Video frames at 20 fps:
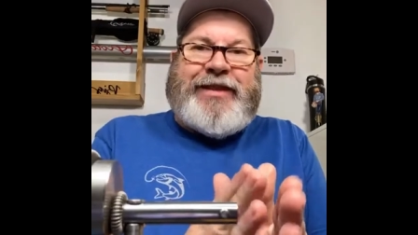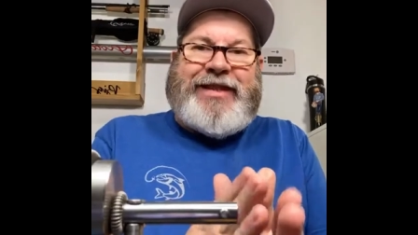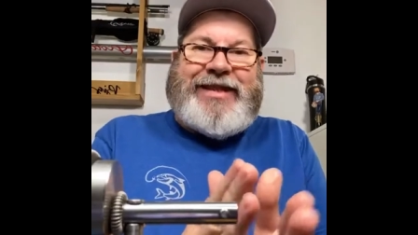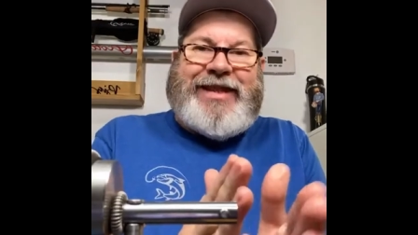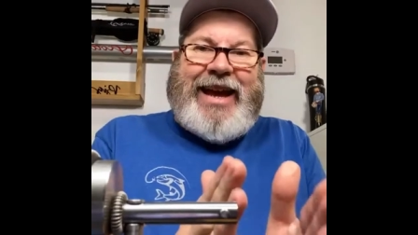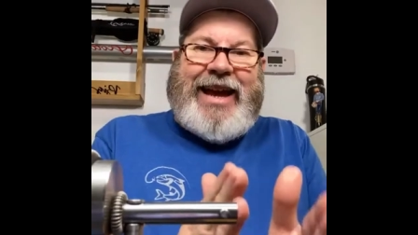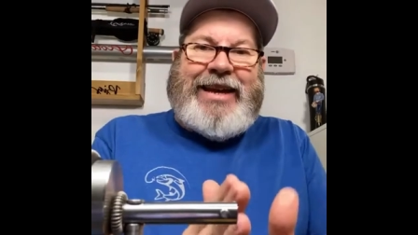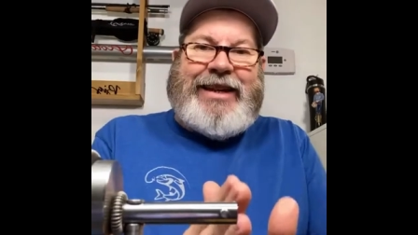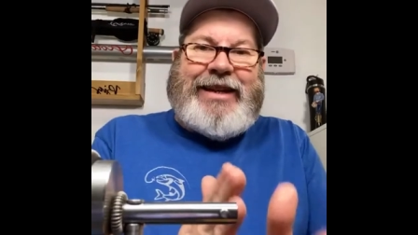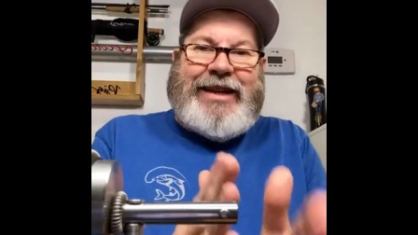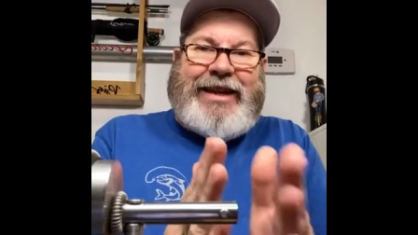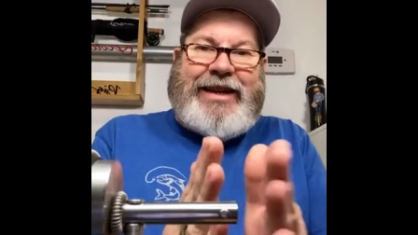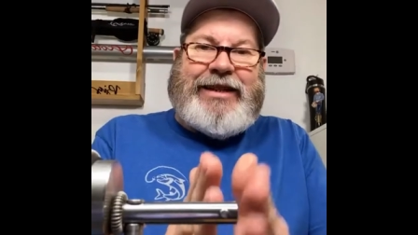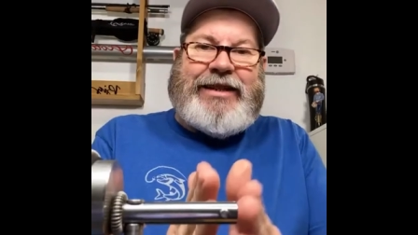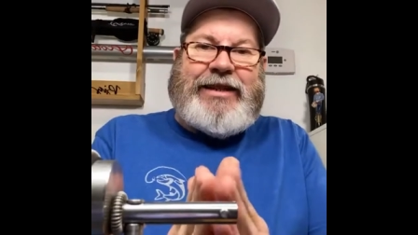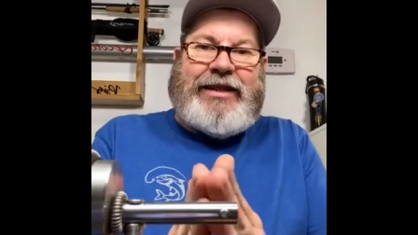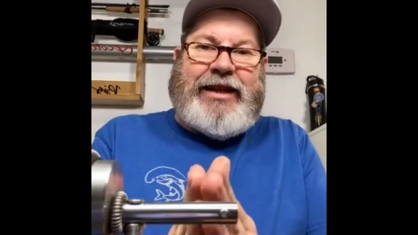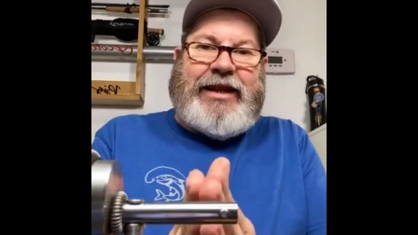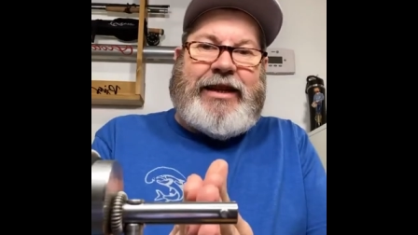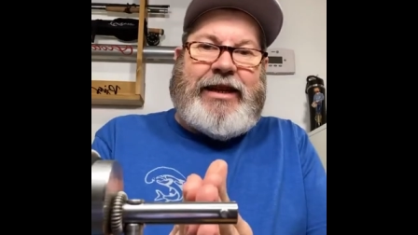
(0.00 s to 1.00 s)

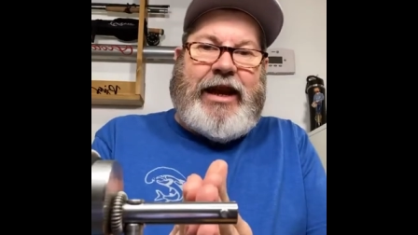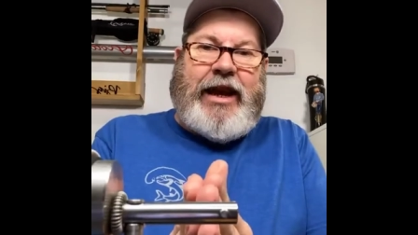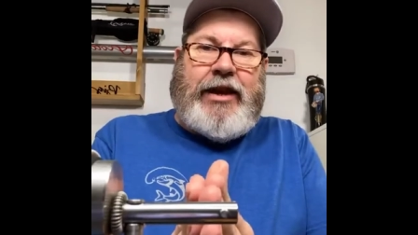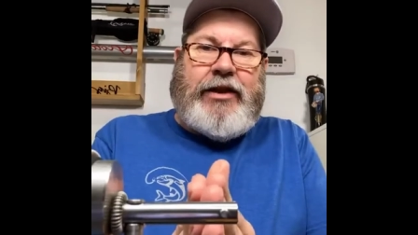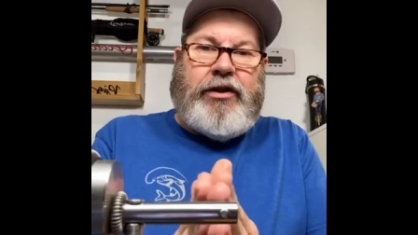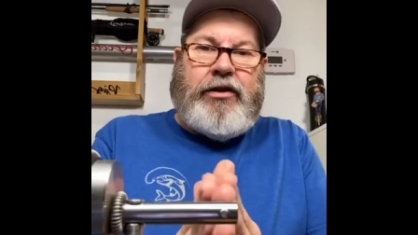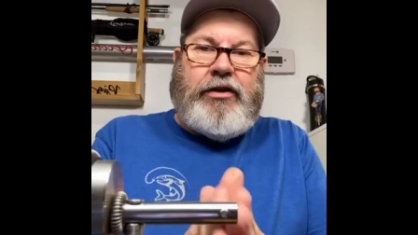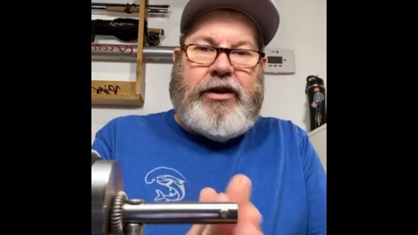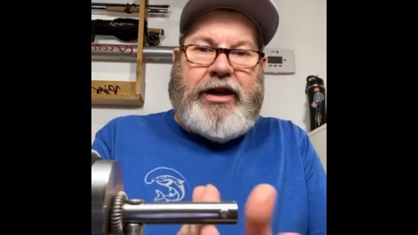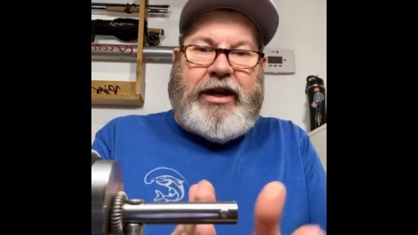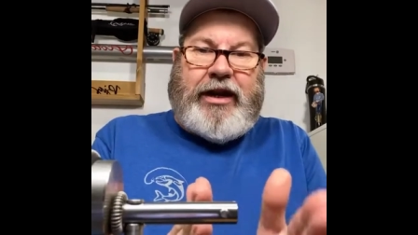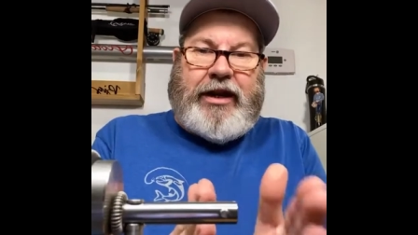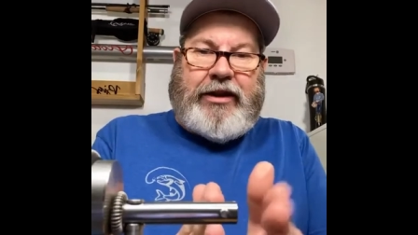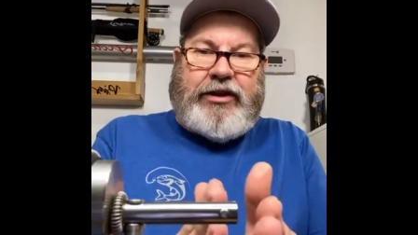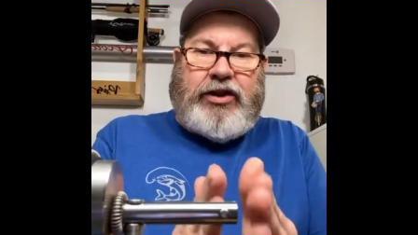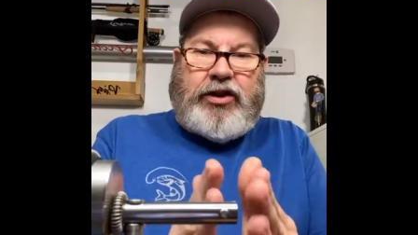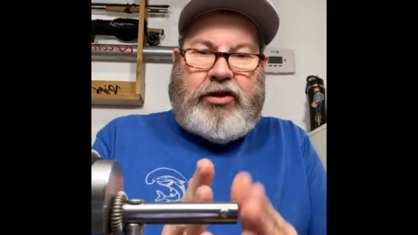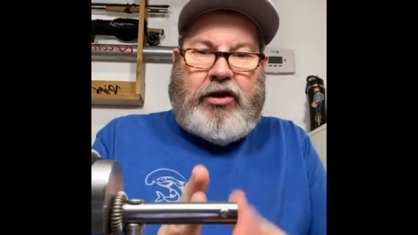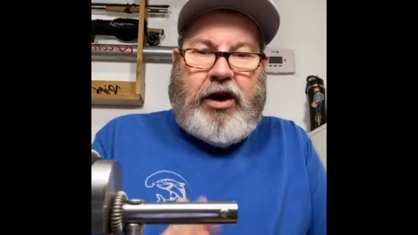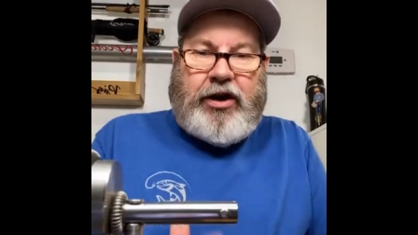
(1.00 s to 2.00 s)
techniques together in the
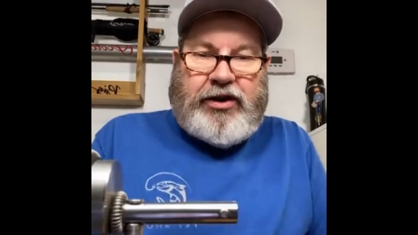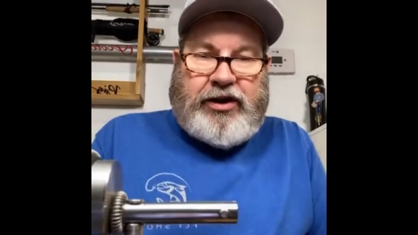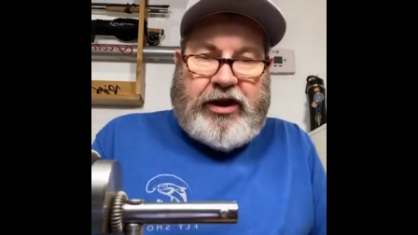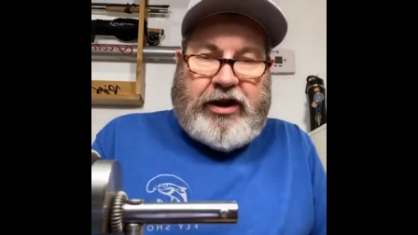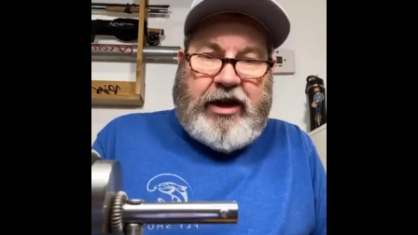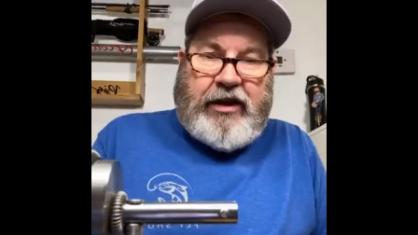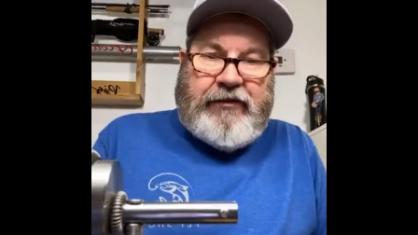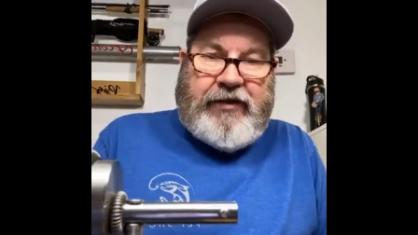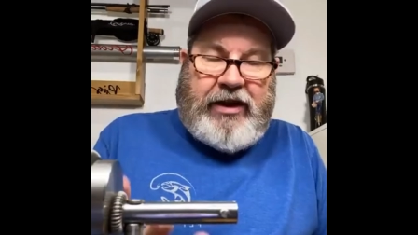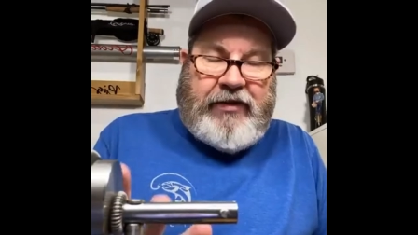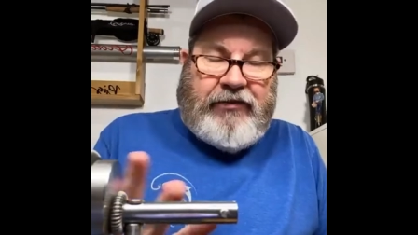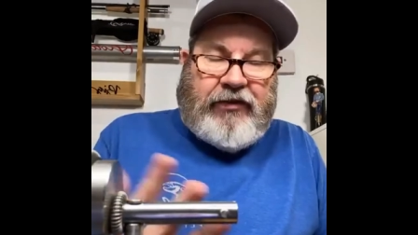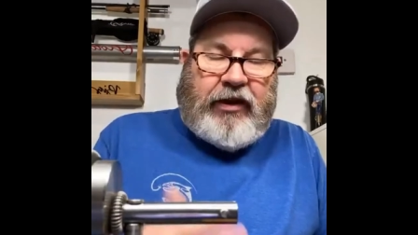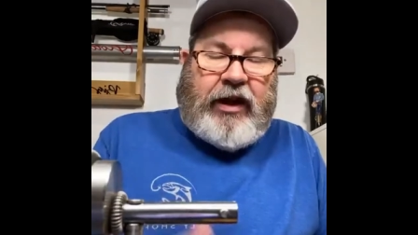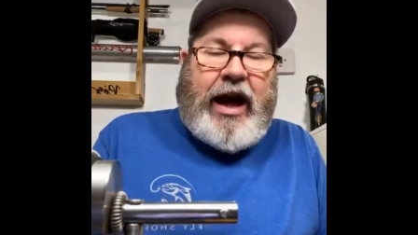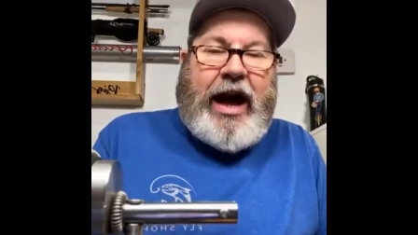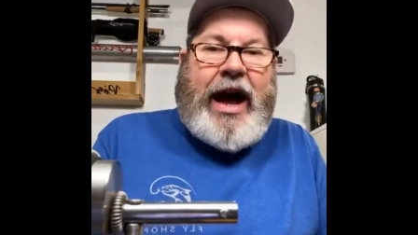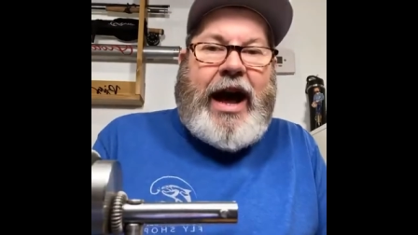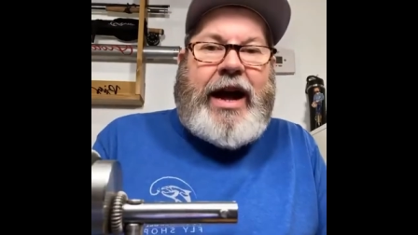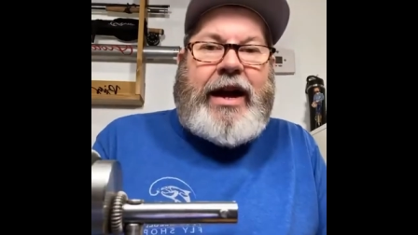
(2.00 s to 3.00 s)
construction of a
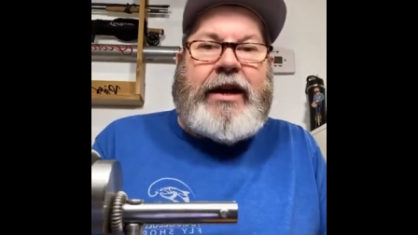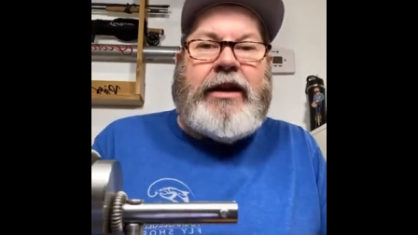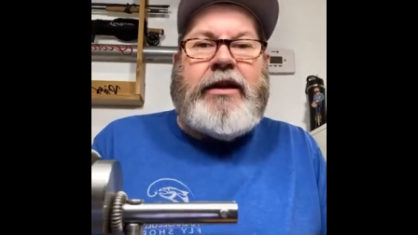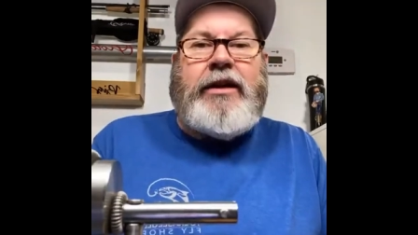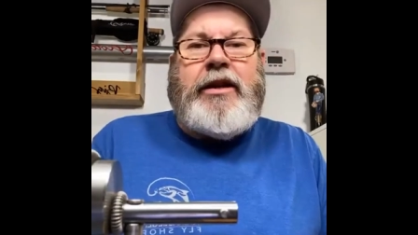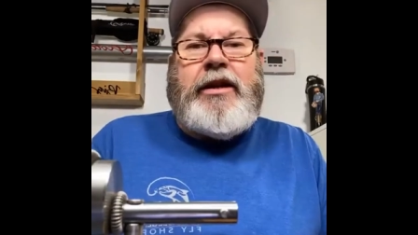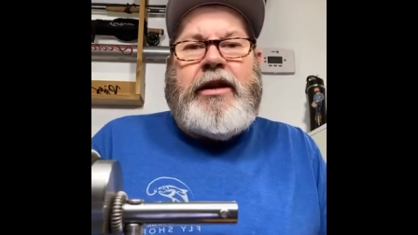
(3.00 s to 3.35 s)
fly.